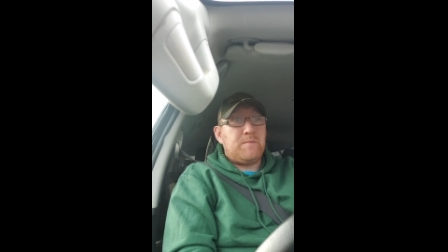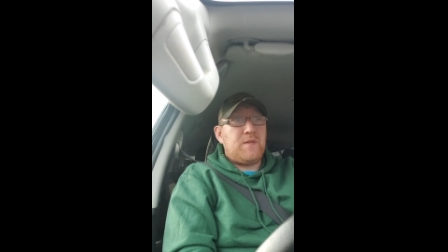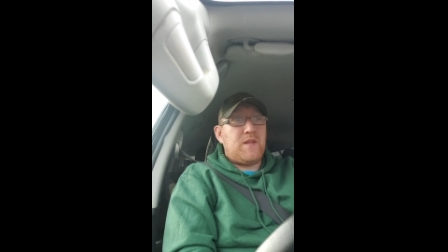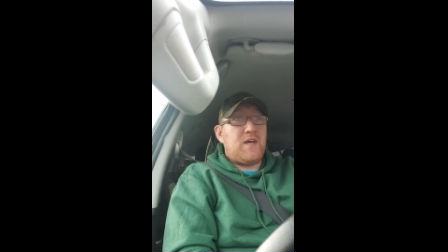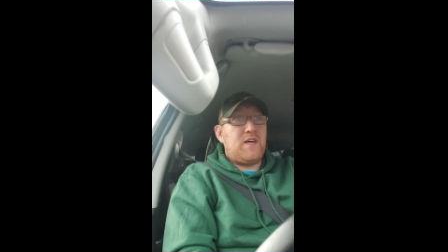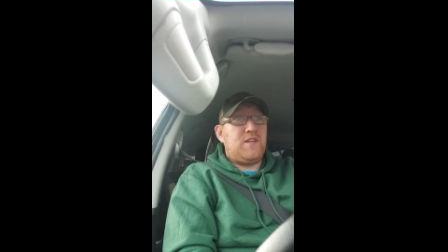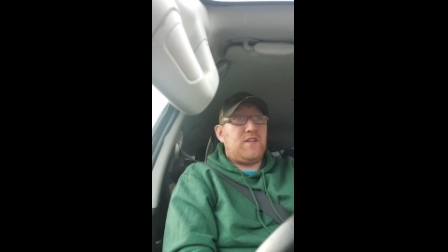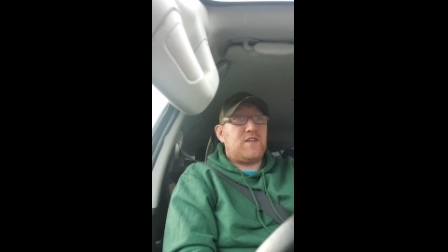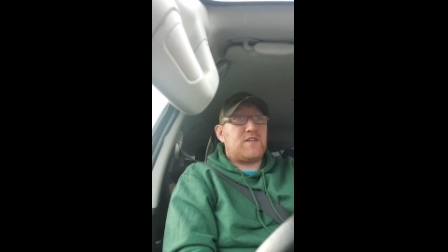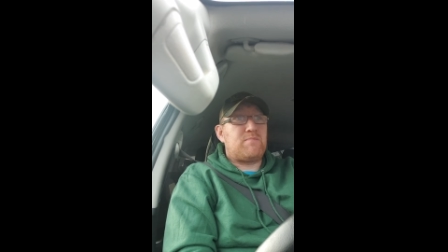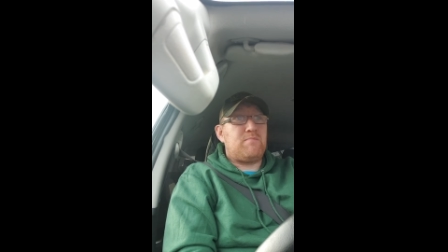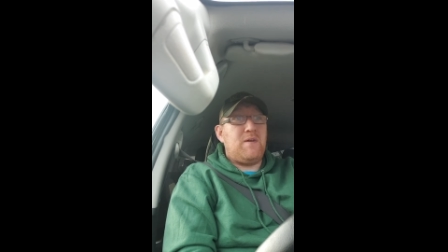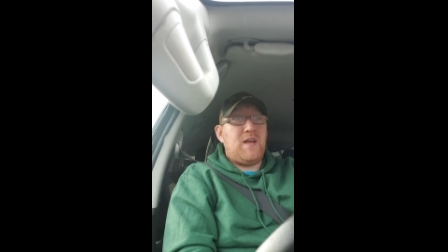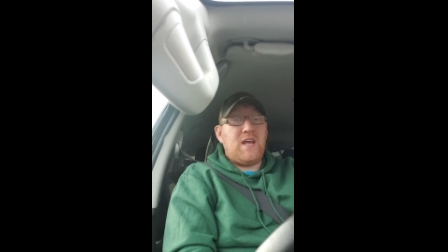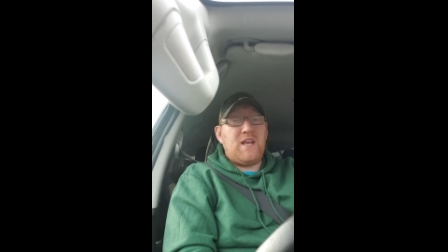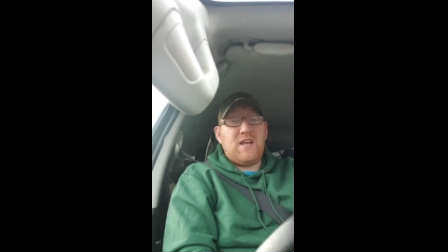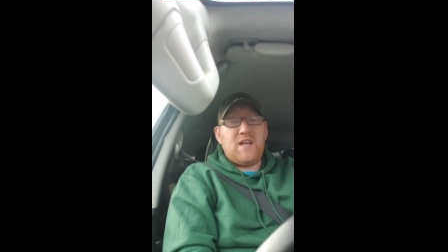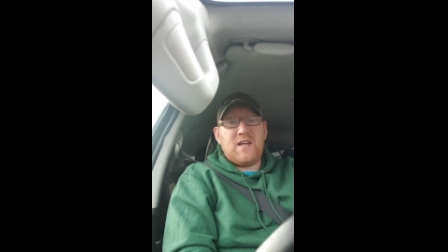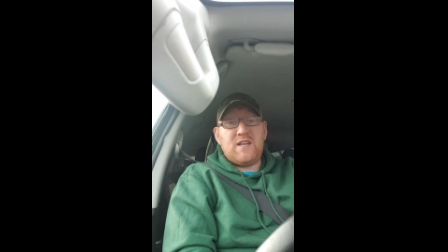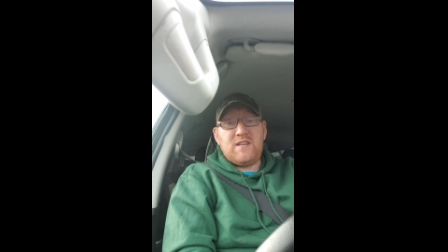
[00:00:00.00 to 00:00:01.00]
There's
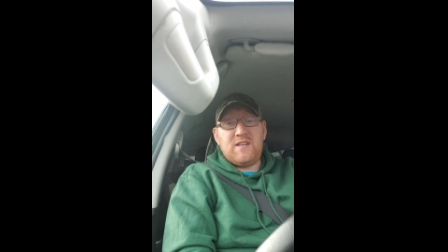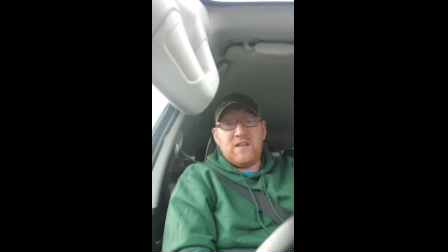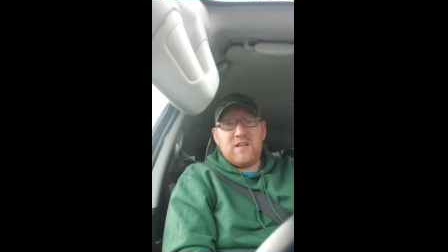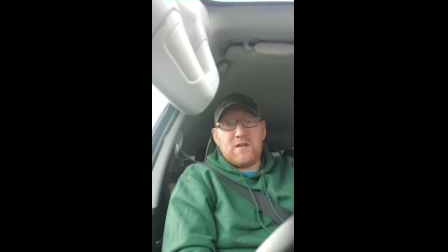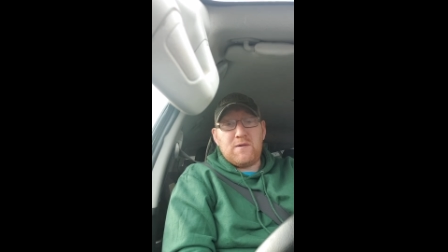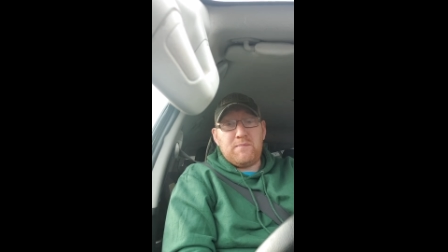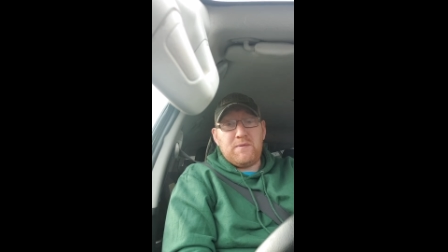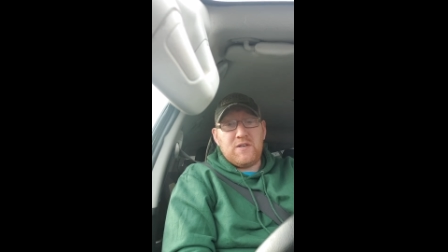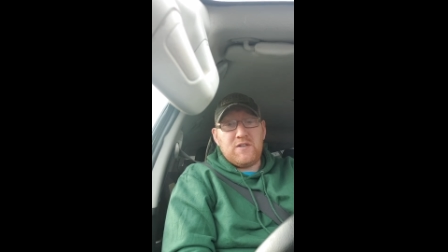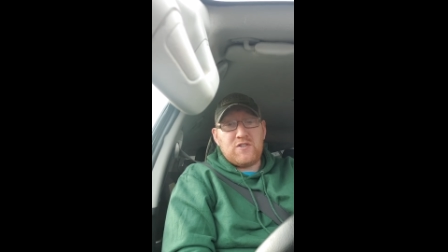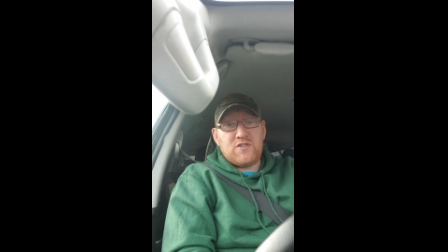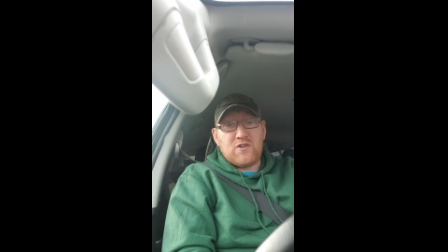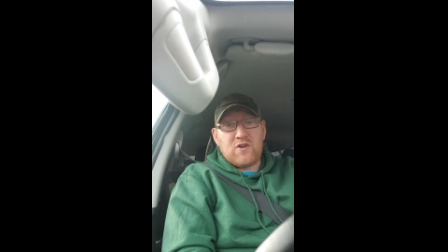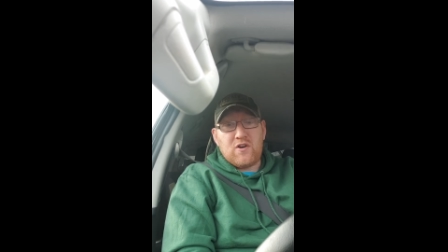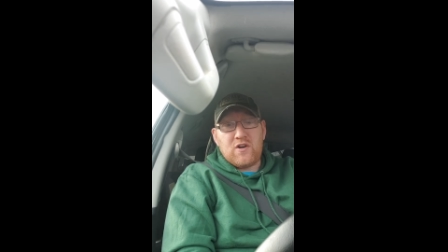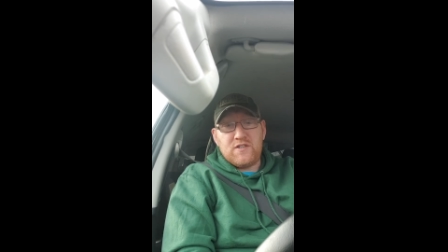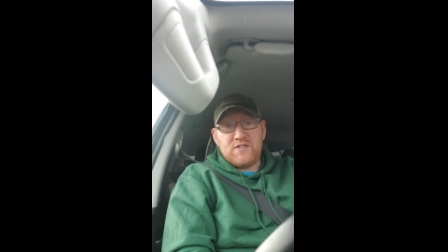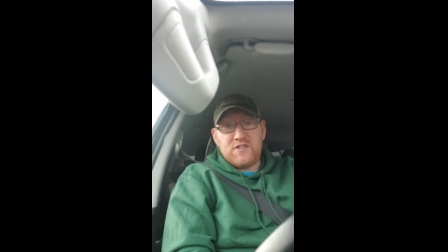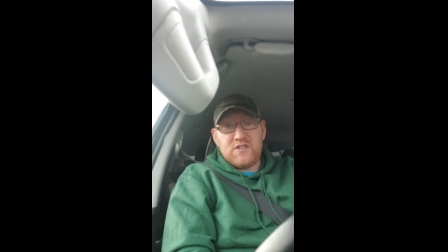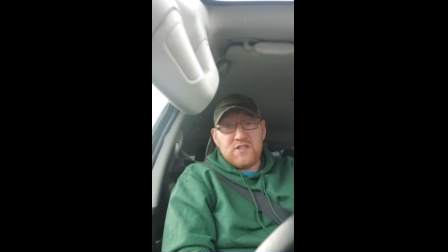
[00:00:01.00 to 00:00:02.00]
many a deer being
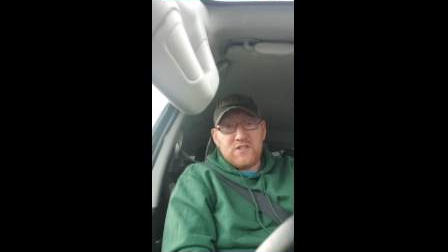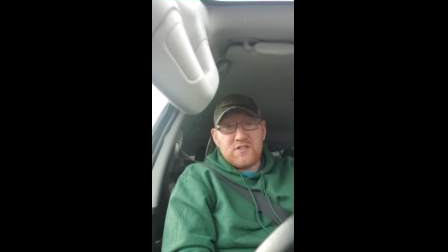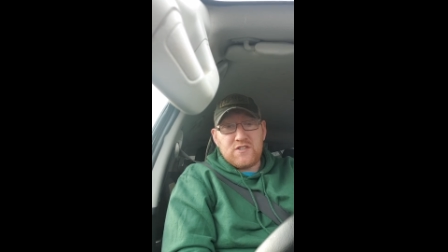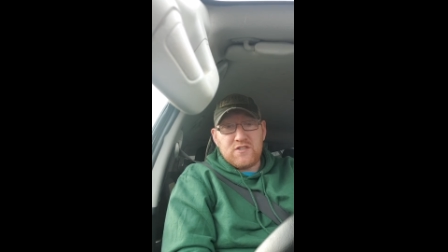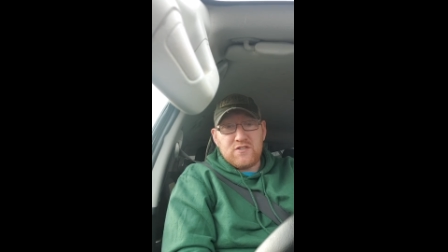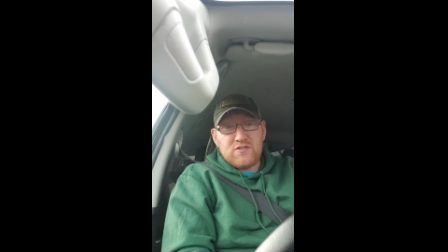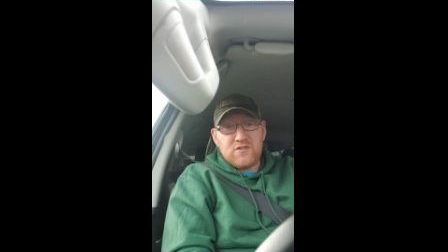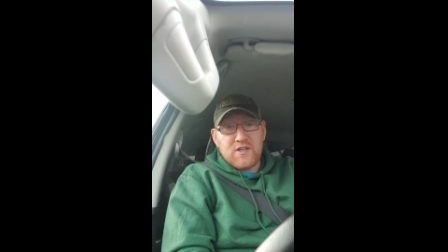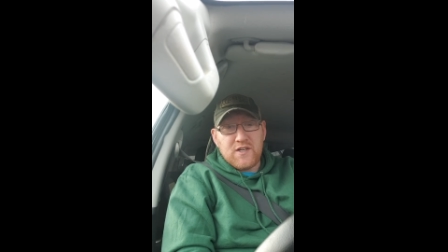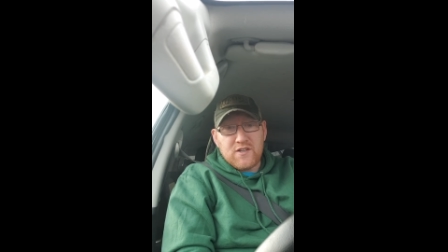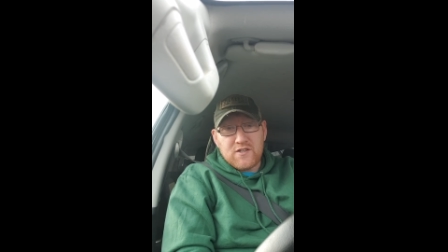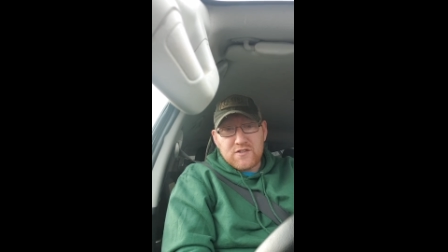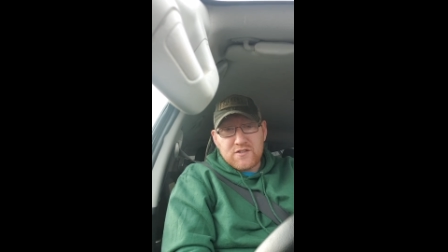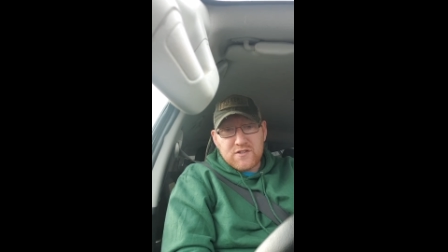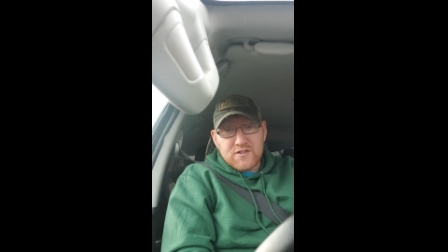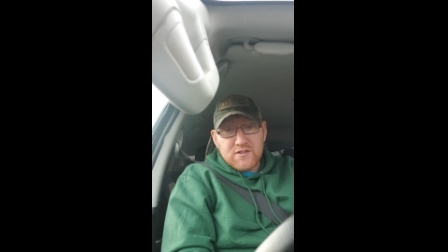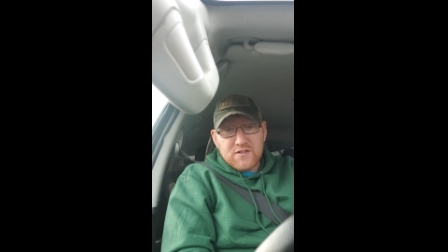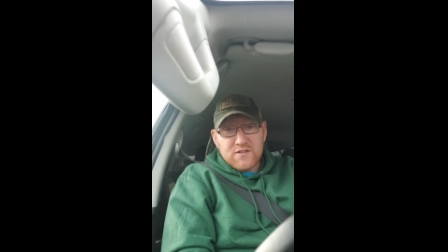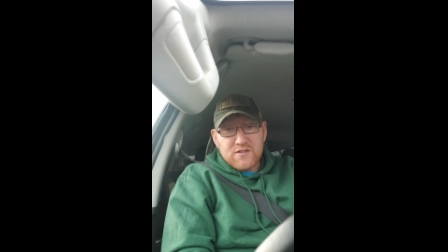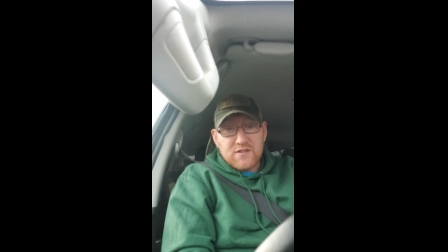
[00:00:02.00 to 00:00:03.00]
shot in jeans and
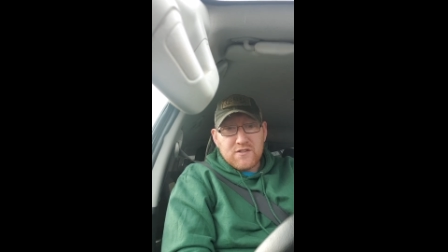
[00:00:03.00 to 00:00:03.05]
trainers.